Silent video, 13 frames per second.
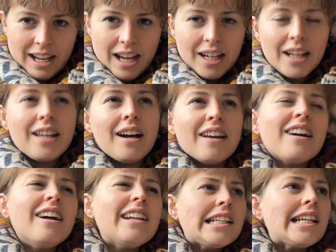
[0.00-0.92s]
And I
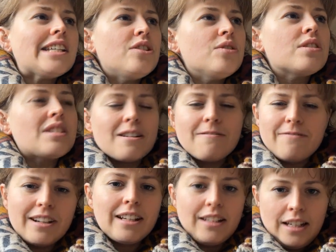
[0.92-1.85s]
kind of like use
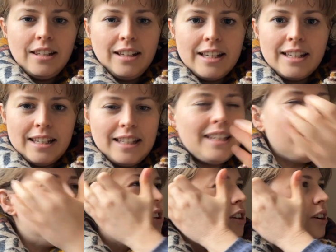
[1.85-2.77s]
suffering like lightly,
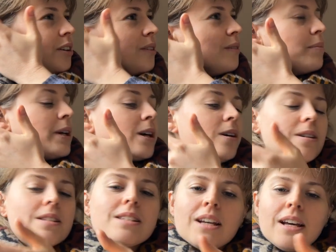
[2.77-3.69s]
you know,
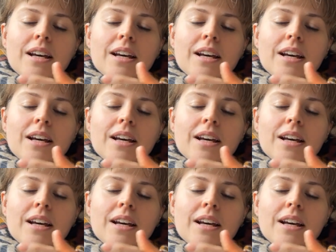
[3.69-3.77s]
because